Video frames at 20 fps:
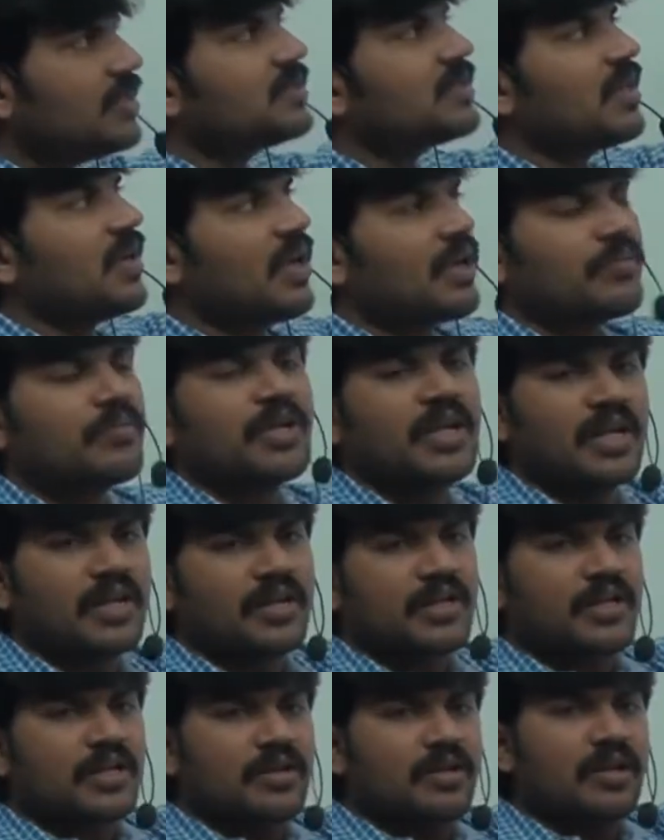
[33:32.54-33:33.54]
is normal
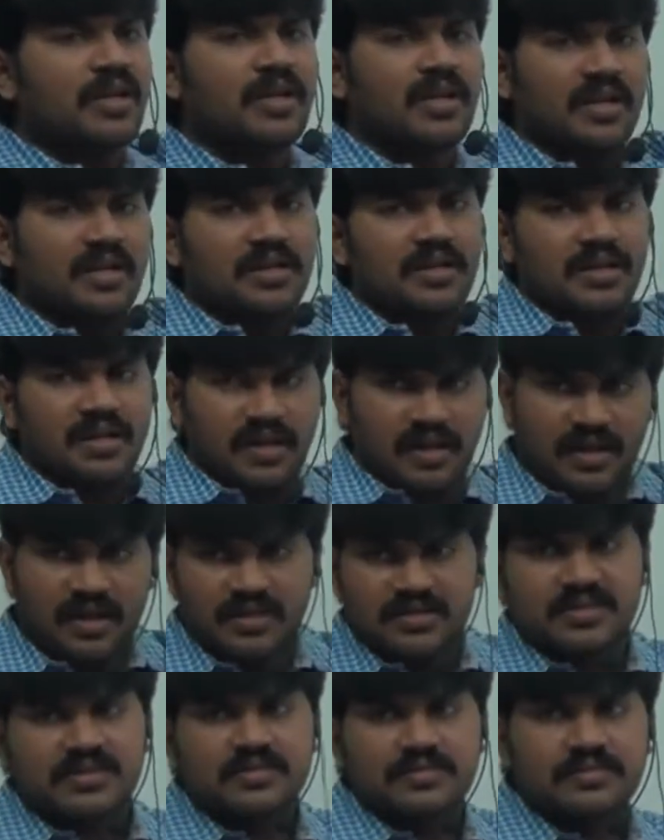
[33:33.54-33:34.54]
or regular inner
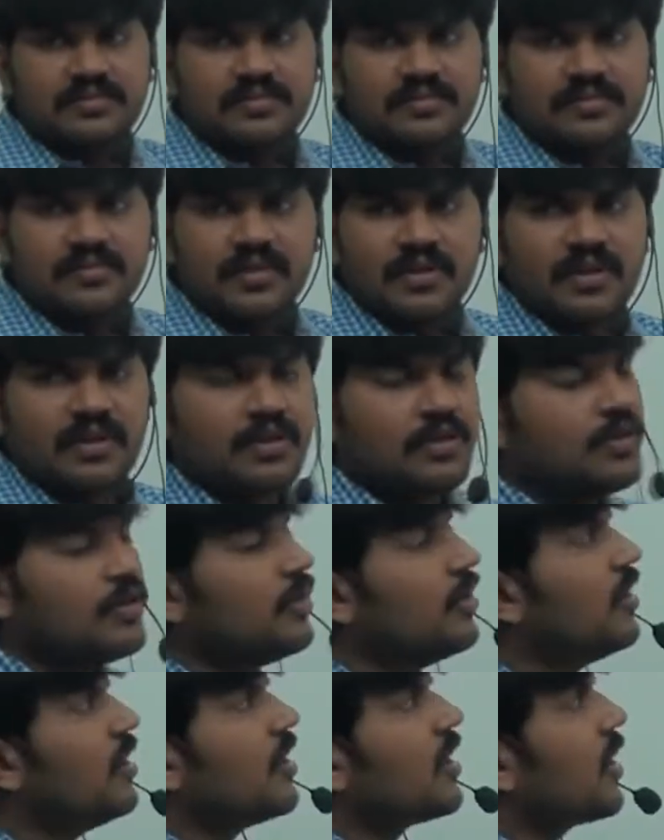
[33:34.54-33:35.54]
class?
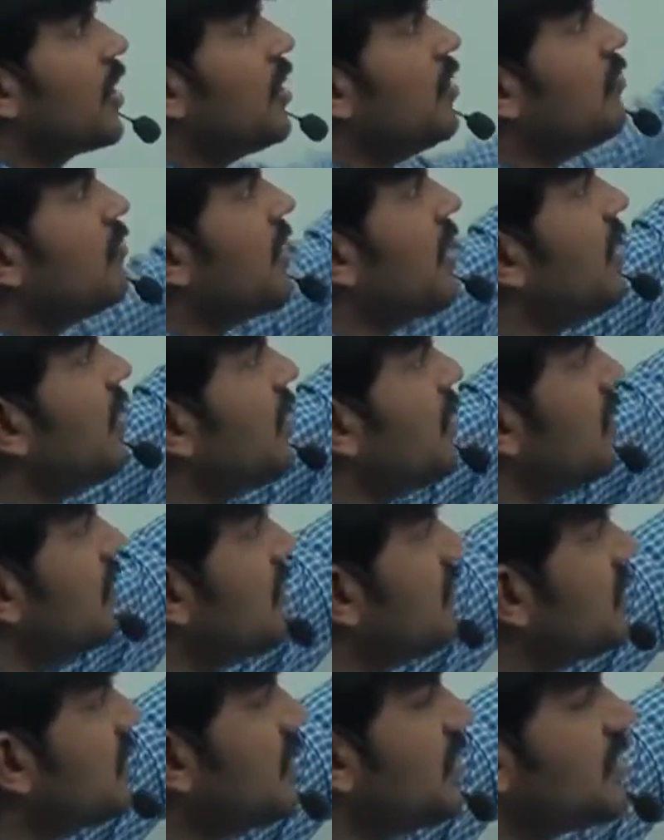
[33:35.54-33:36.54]
Can you tell,
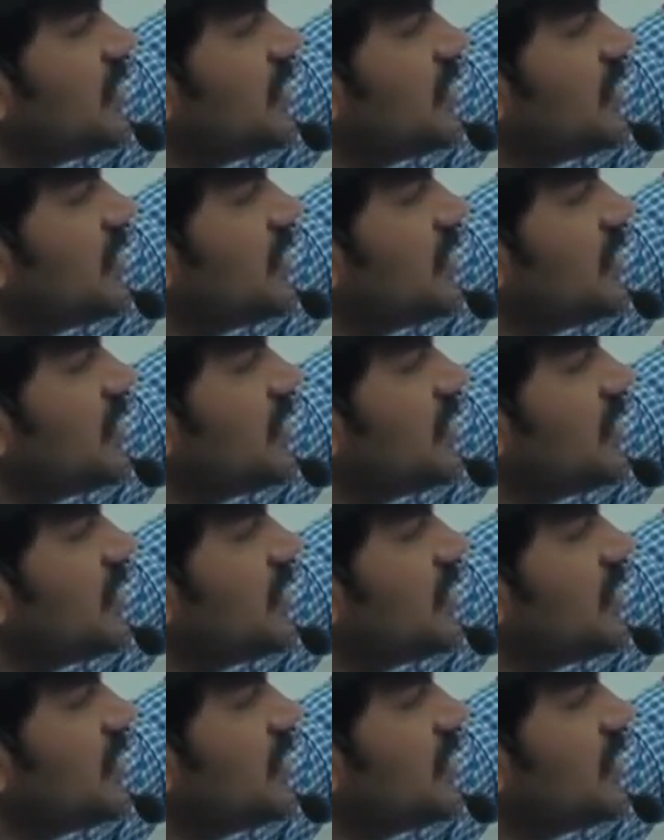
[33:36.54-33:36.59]
is